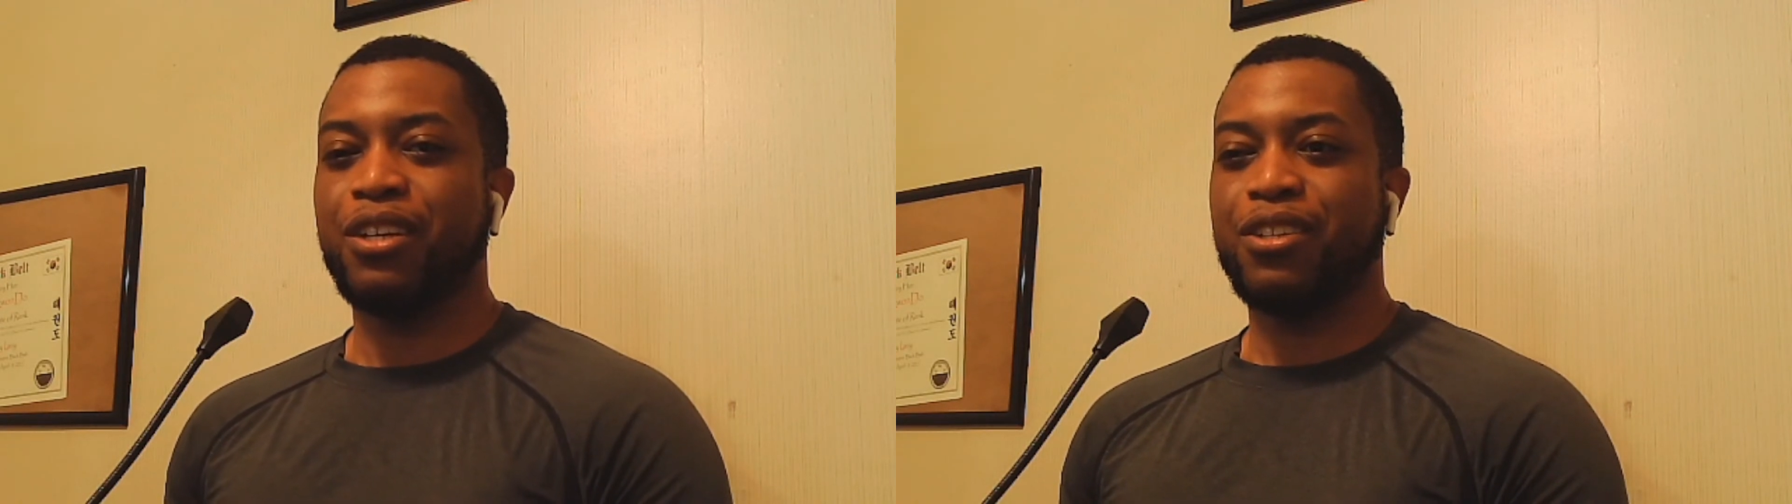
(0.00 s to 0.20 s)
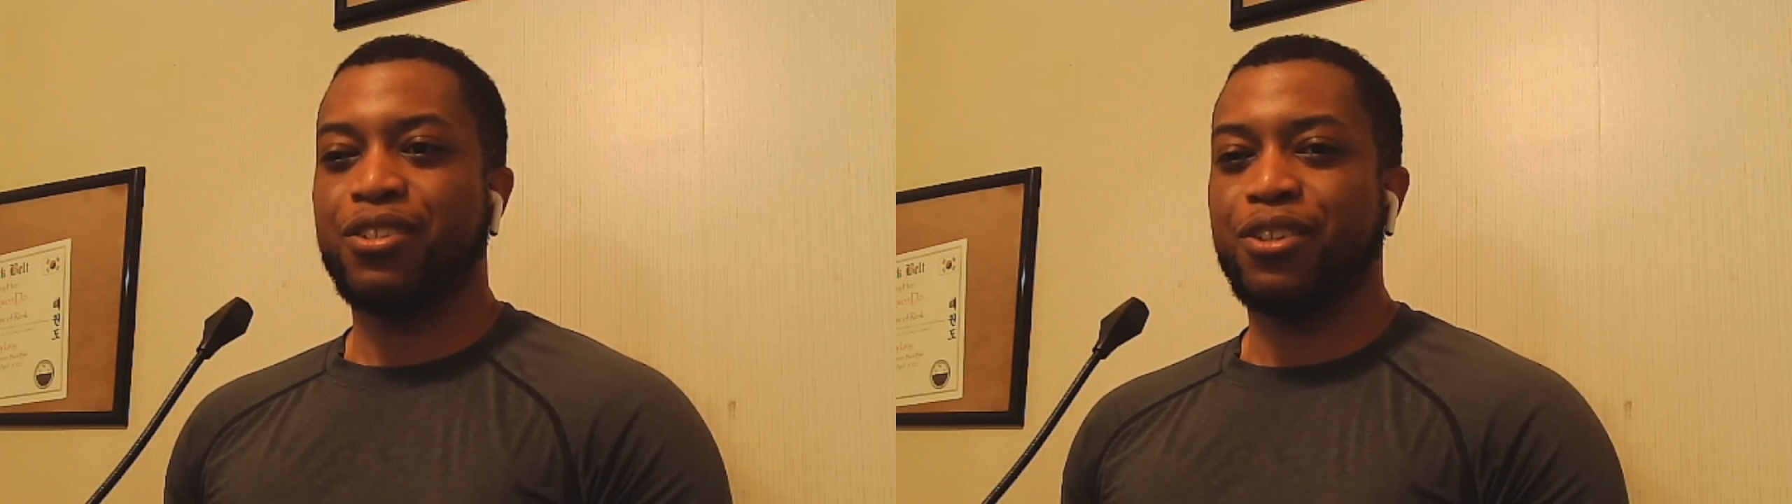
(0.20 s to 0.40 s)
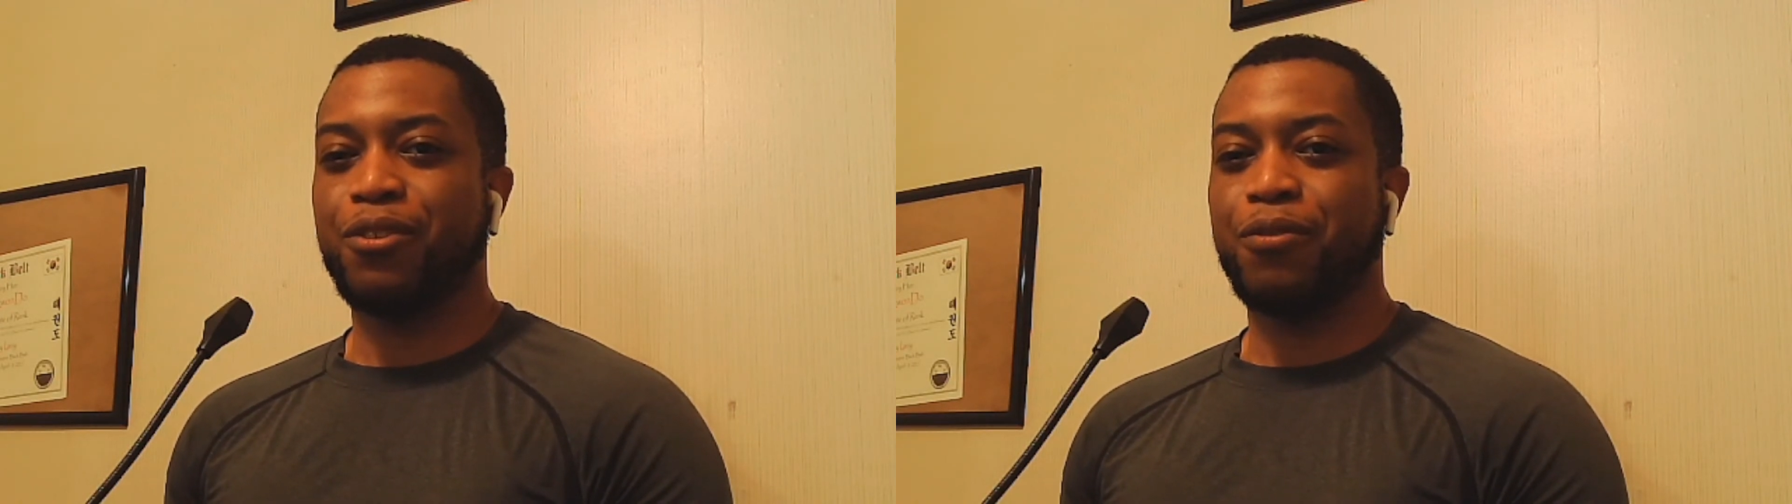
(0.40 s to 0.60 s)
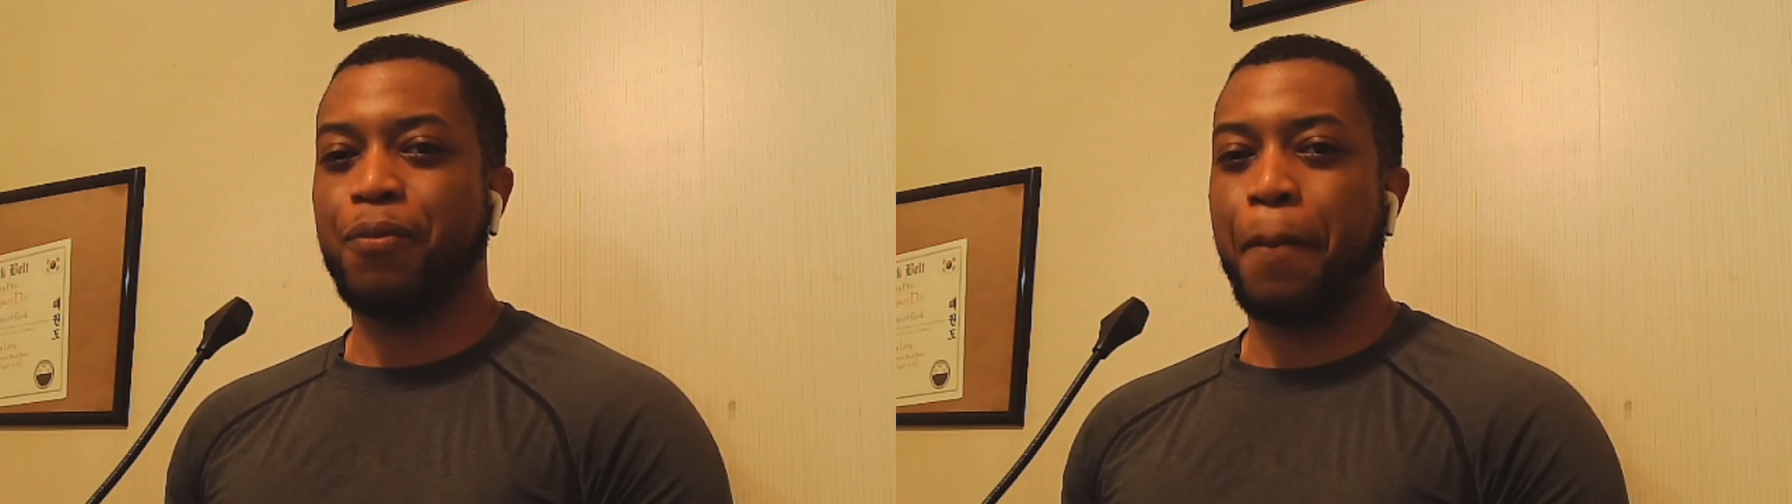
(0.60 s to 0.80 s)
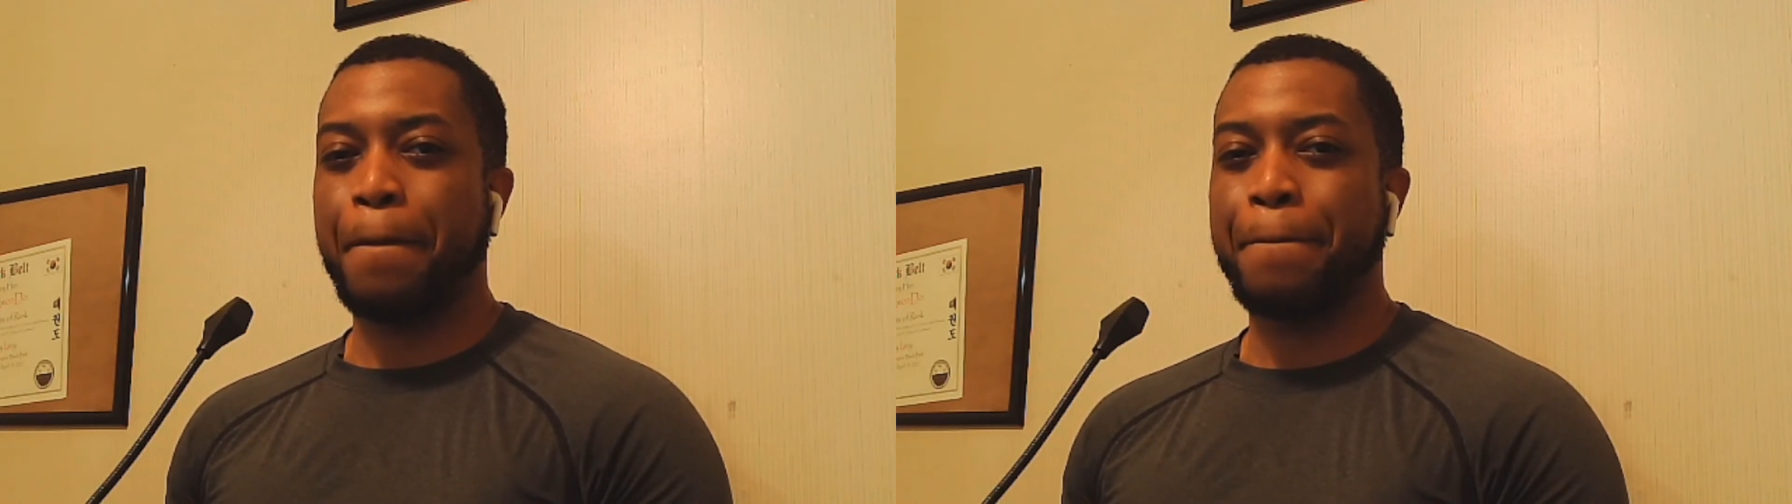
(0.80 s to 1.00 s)
So
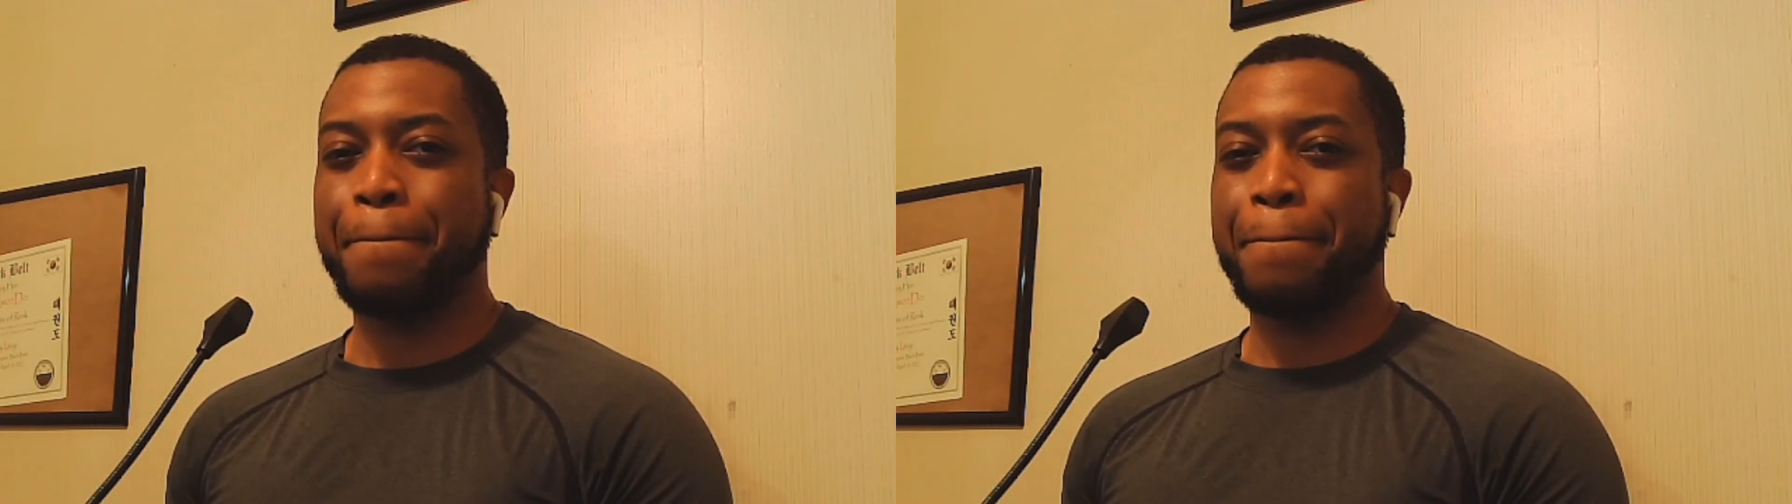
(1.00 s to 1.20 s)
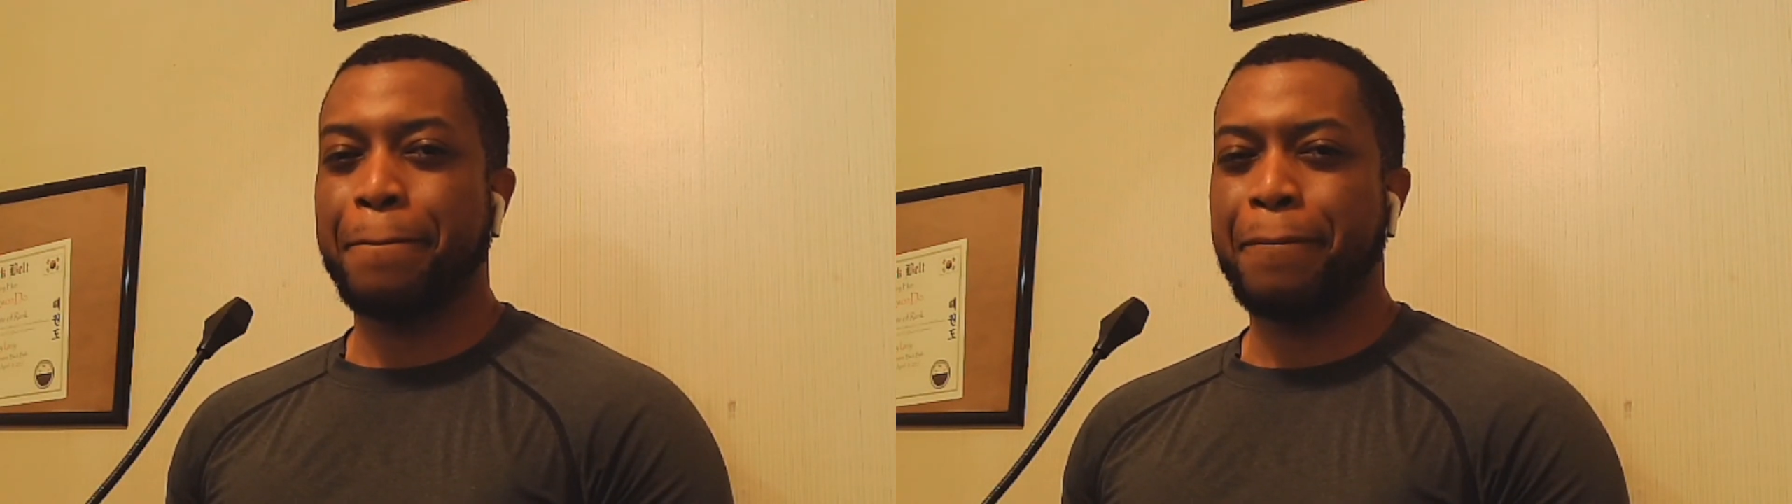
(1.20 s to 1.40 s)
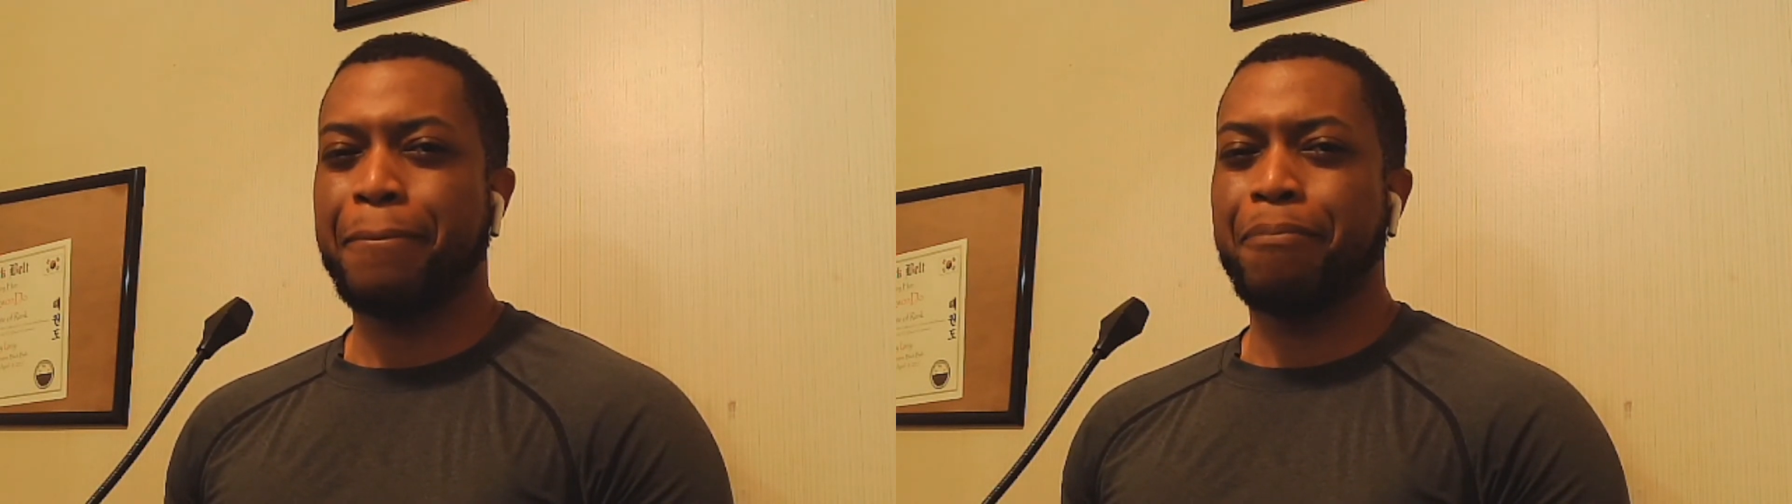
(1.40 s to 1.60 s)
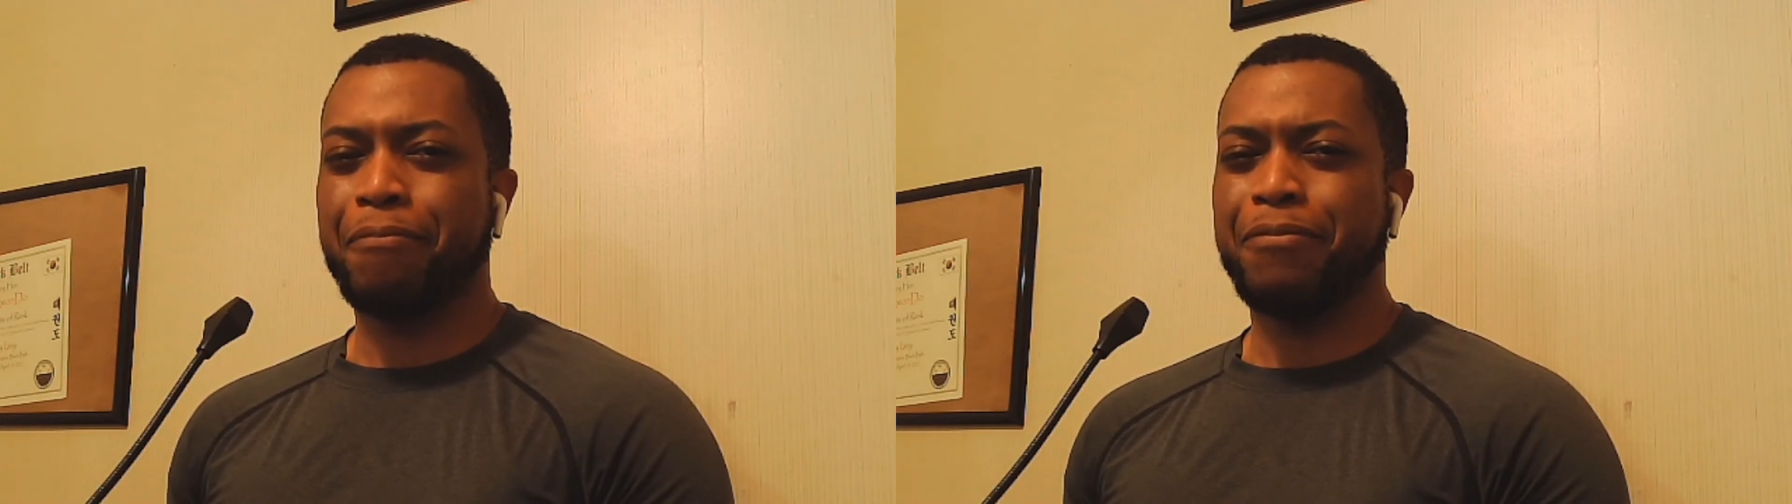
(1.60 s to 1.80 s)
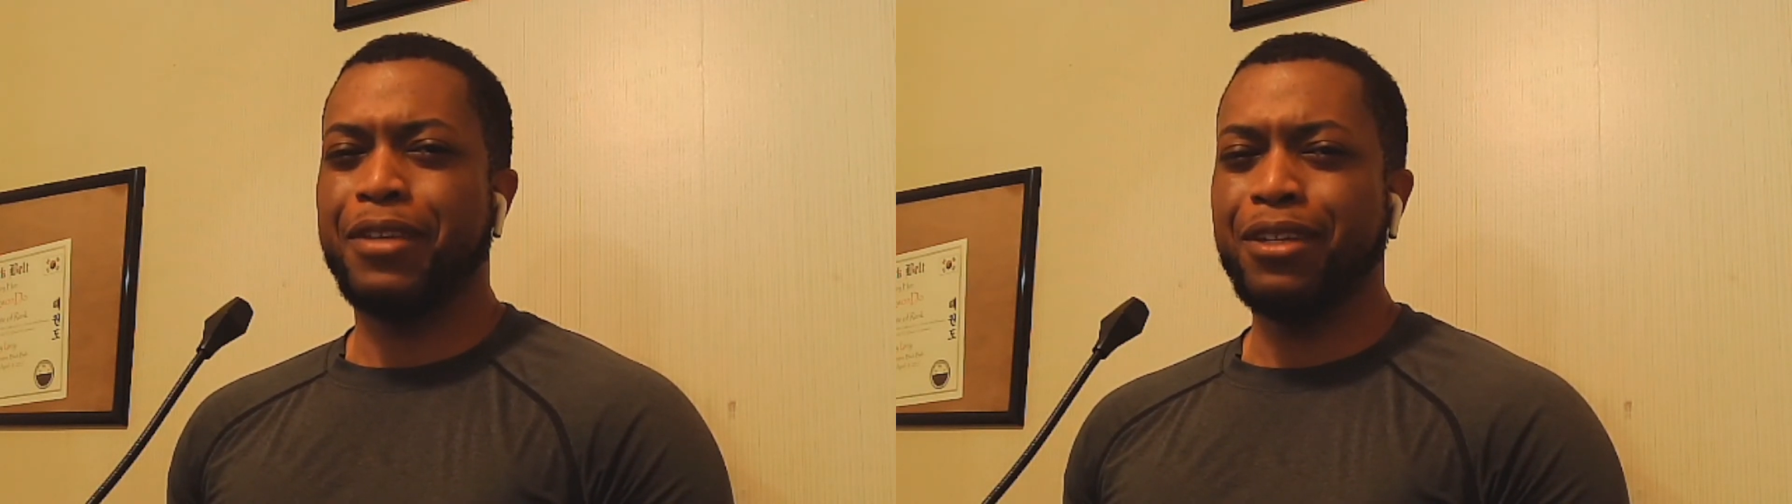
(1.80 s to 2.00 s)

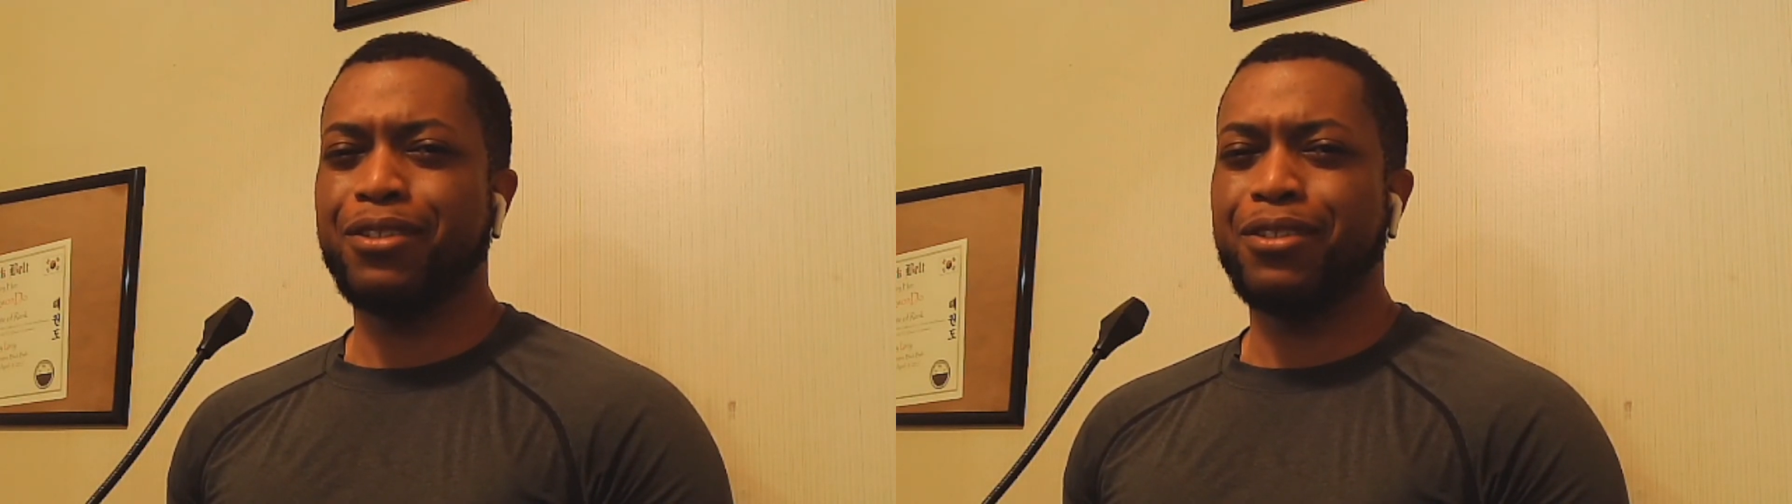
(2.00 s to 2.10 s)
this